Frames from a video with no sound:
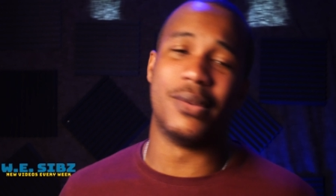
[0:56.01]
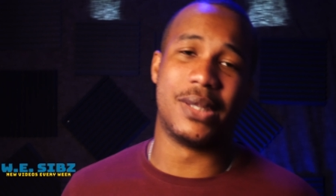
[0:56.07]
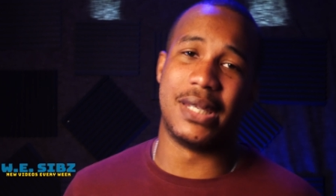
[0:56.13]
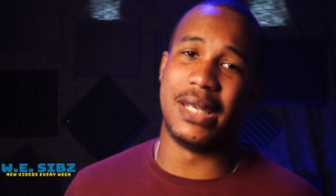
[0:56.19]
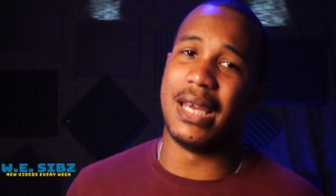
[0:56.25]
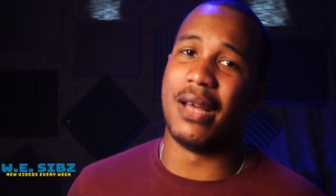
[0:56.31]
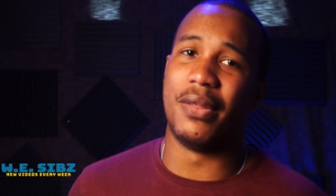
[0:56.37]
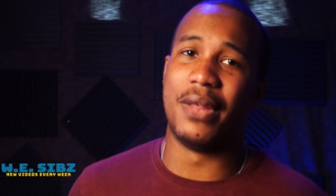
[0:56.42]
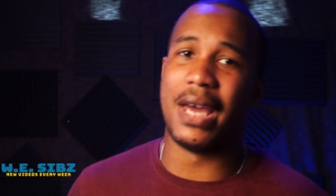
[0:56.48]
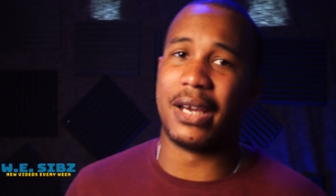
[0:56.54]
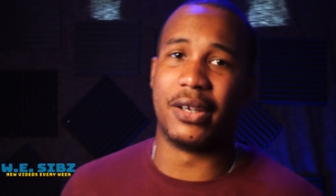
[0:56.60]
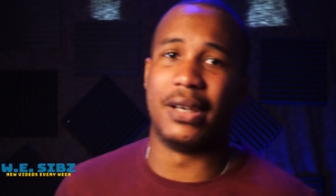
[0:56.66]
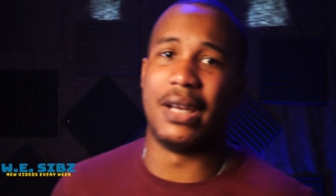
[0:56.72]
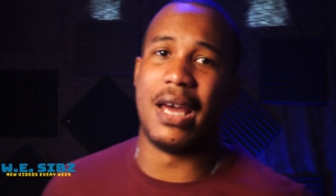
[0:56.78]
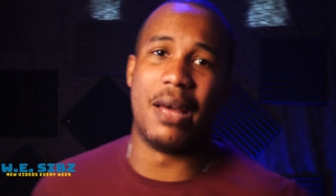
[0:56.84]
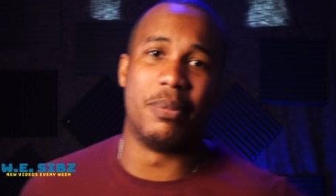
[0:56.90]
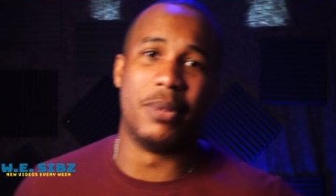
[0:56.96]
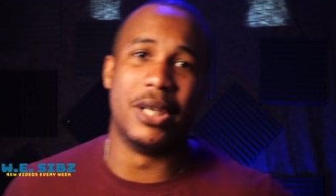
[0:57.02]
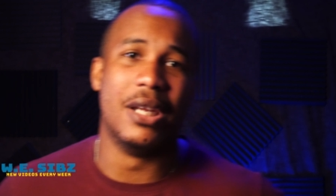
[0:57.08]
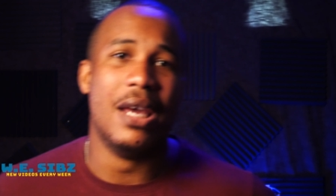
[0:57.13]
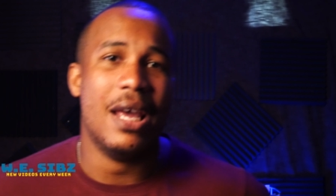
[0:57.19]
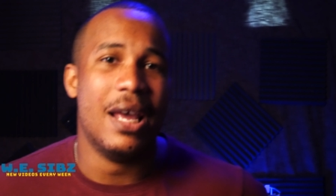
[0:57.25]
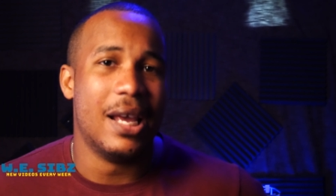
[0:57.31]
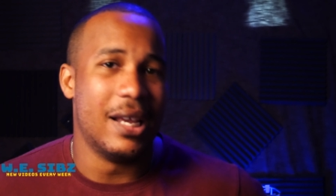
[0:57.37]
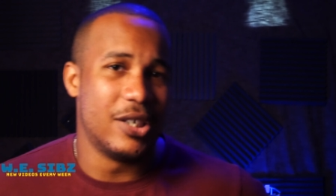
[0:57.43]
I don't see how that could
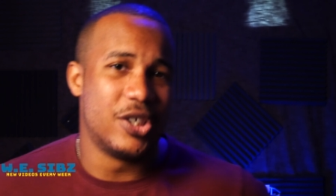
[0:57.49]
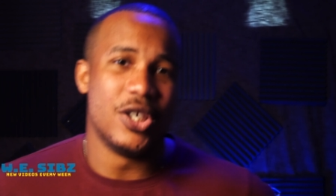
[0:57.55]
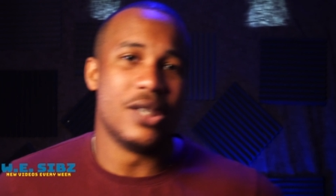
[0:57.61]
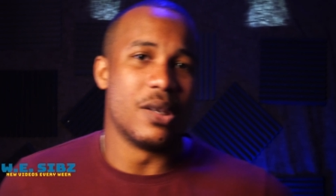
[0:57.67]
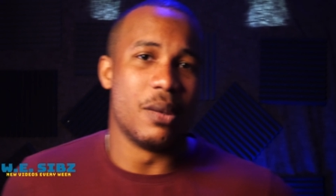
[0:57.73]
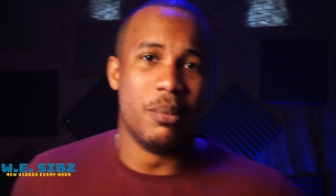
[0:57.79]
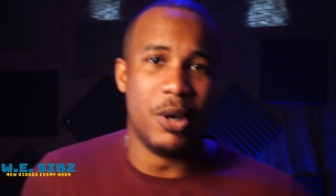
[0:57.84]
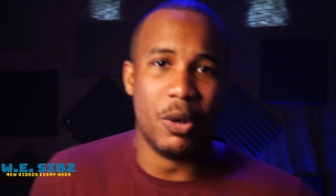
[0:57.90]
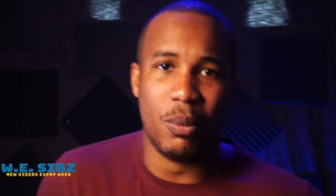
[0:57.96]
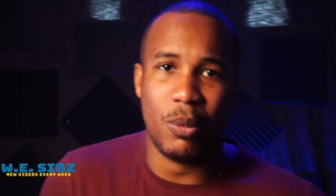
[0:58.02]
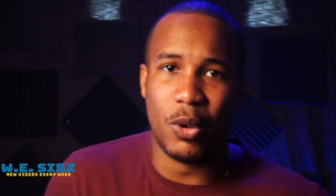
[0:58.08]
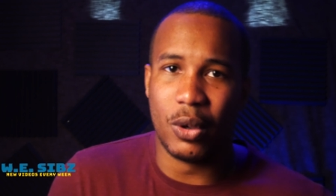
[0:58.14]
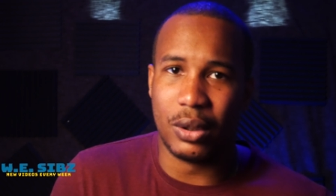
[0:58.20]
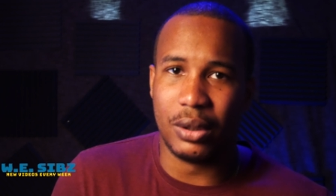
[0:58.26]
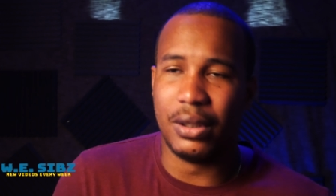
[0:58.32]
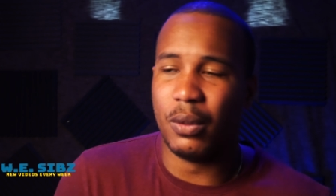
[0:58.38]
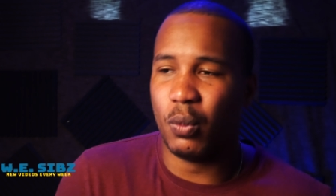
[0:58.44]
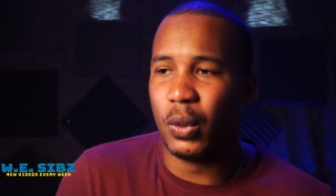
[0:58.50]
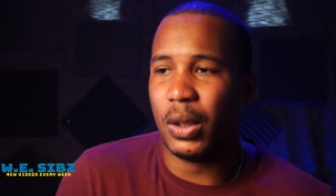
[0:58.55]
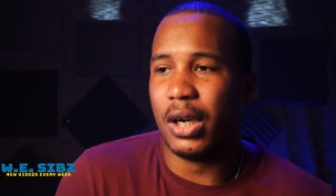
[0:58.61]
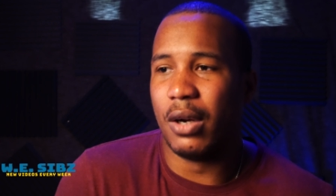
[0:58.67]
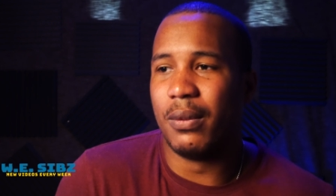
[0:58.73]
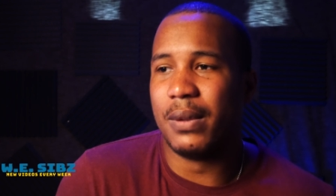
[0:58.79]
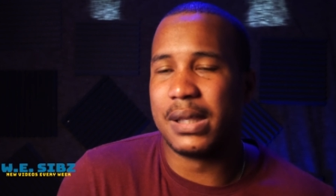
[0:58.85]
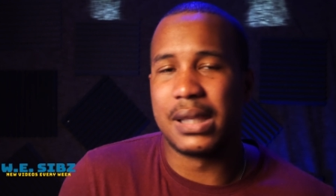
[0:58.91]
happen, as she's a mere mortal
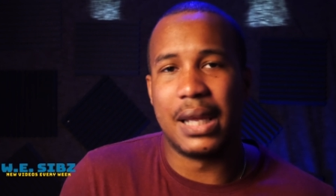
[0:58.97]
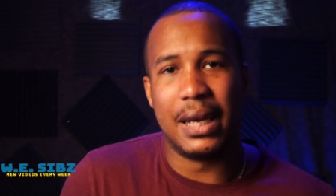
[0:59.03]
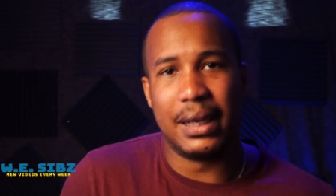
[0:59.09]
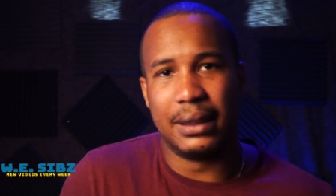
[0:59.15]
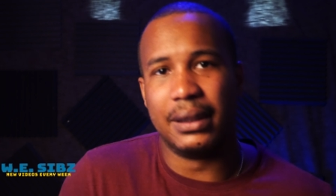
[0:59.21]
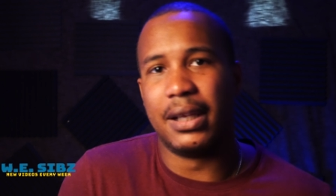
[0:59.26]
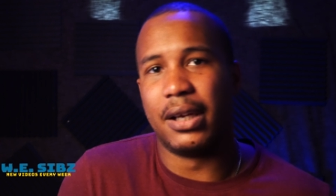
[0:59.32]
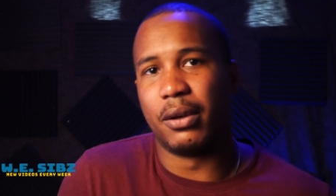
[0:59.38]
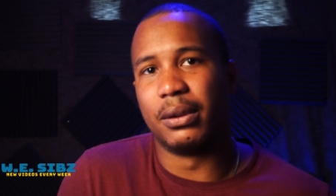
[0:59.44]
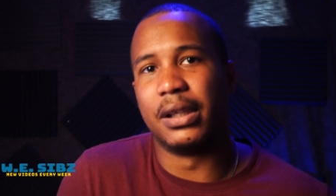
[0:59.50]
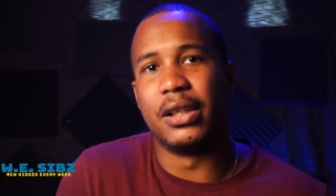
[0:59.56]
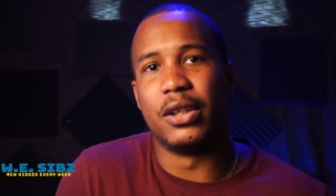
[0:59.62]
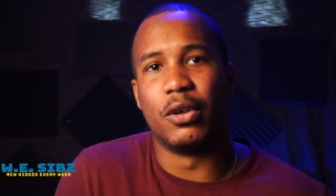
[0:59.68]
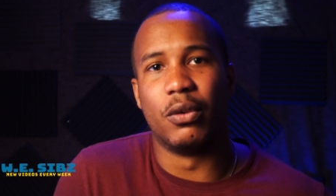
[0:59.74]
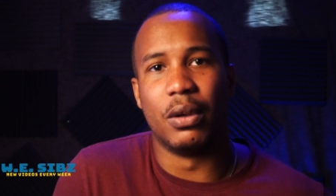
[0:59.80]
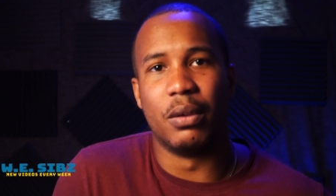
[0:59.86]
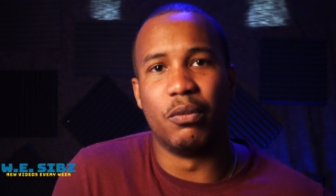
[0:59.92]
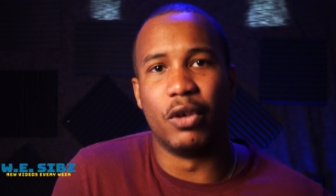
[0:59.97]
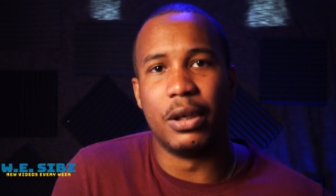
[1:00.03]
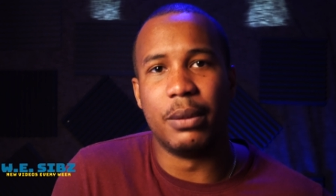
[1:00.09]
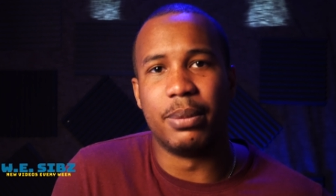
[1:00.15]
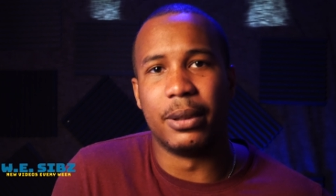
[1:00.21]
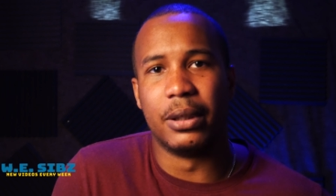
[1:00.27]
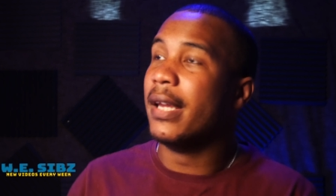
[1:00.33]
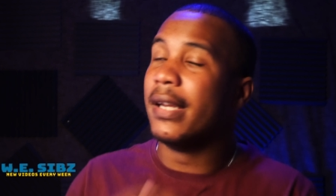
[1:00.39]
and widow is like literally the
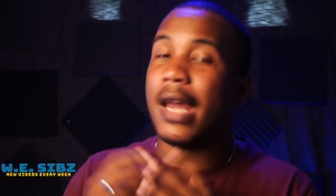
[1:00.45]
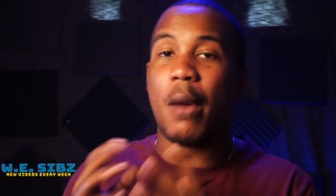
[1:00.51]
Grim Reaper.